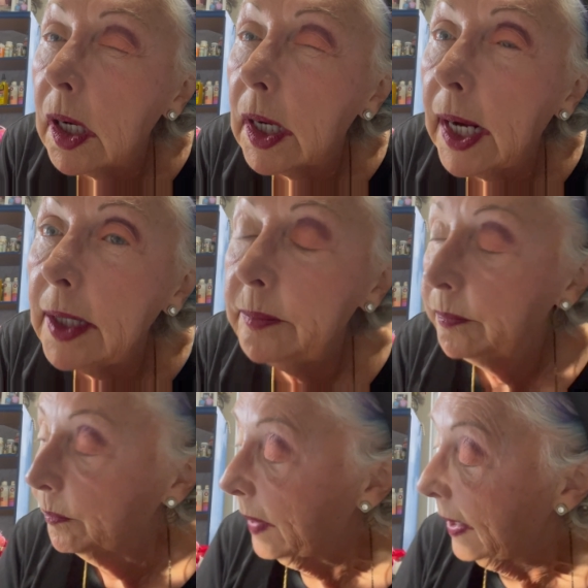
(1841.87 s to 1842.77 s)
right.
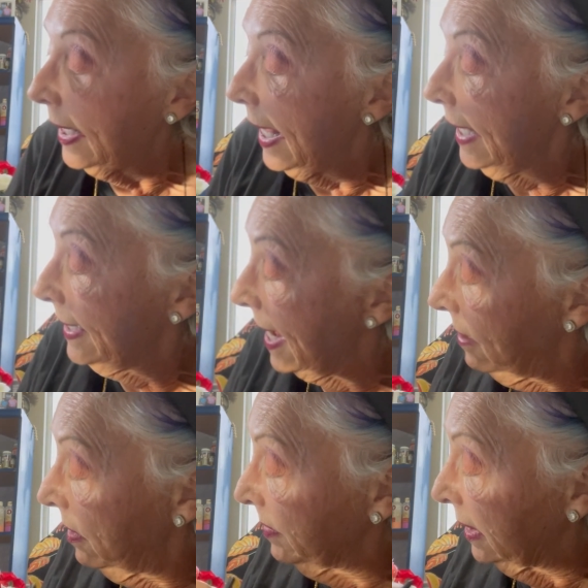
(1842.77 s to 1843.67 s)
Now
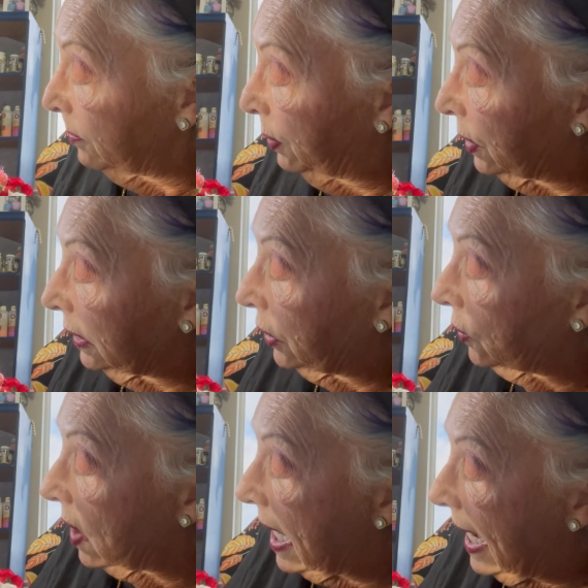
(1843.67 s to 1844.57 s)
I'm going to put a
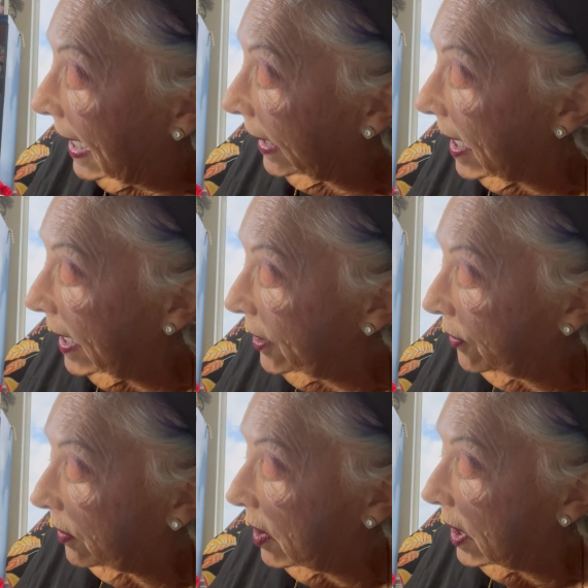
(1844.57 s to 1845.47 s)
little eyeliner
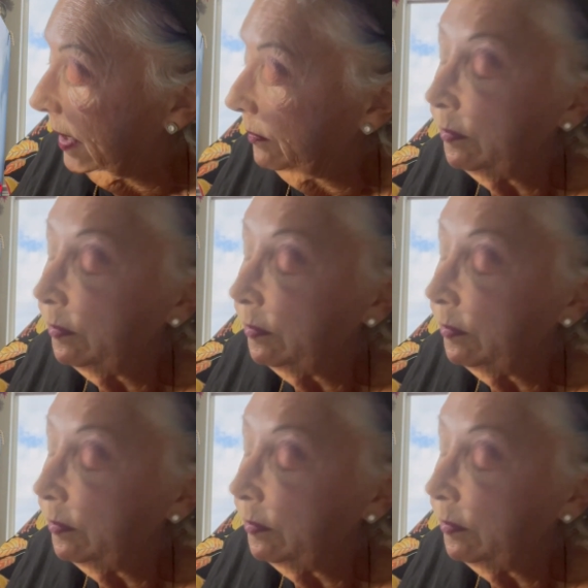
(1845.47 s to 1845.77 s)
on.